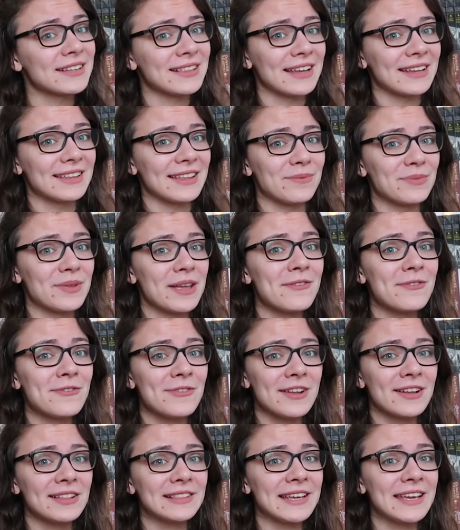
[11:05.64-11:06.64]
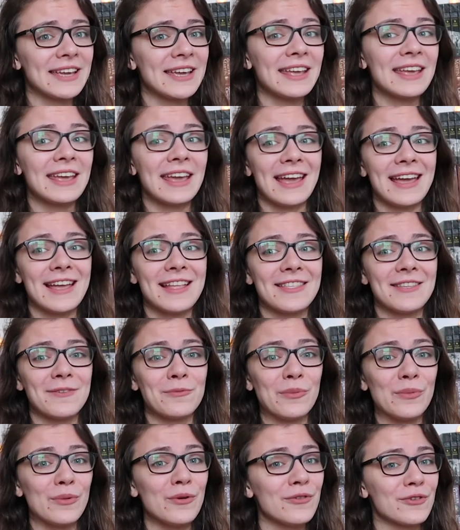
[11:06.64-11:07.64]
neglect them. They really can
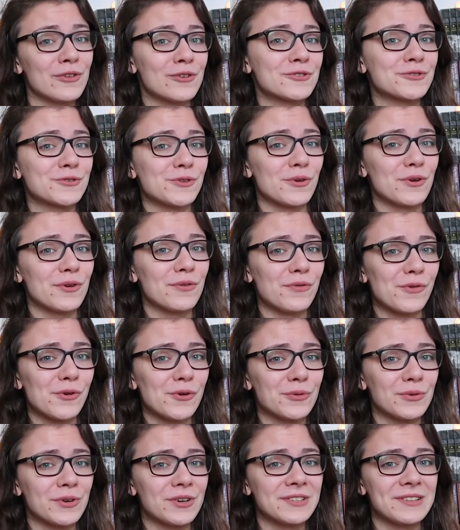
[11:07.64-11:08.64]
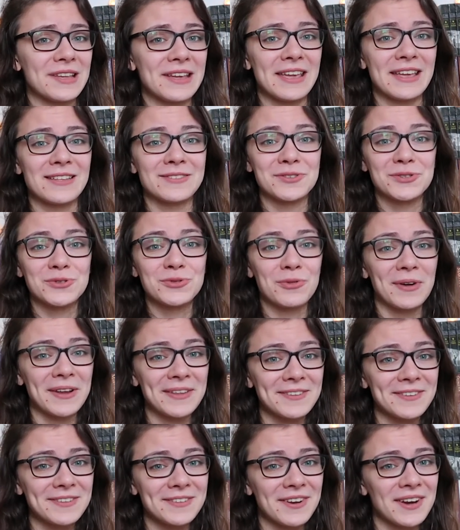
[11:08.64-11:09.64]
move your story forward, they can
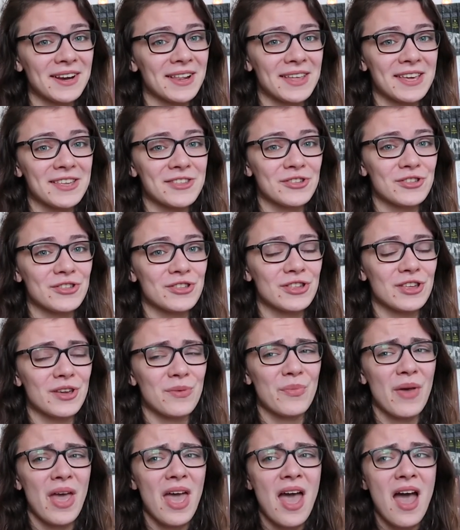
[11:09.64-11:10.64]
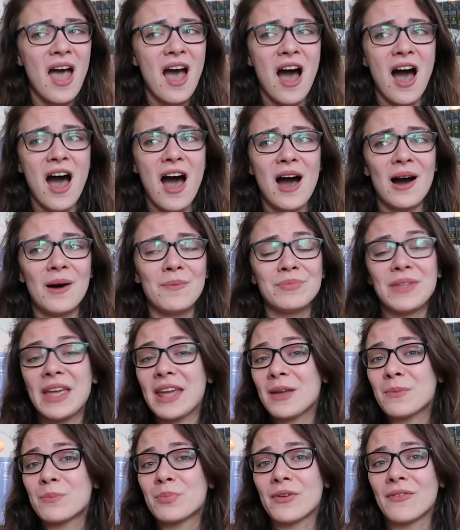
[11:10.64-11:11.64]
strengthen the relationship,
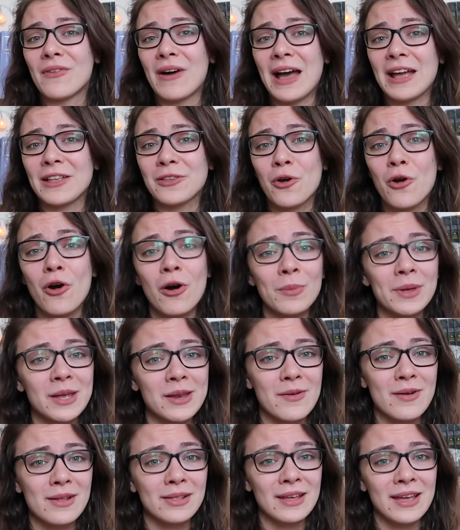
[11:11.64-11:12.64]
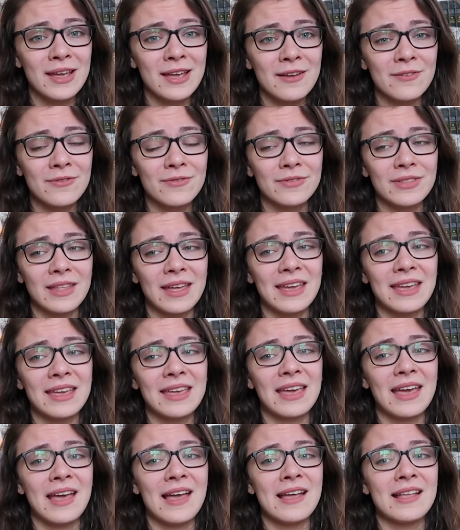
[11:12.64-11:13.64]
they can provide comic relief,
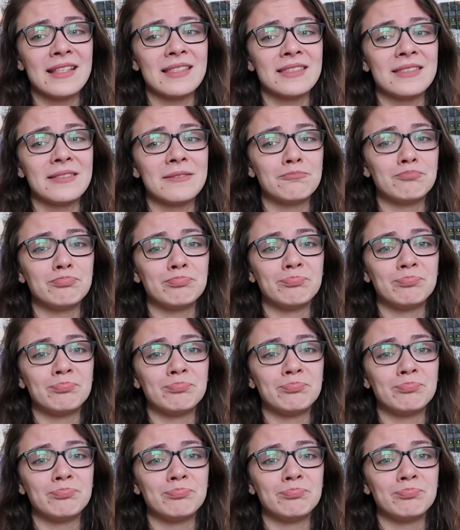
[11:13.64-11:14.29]
they can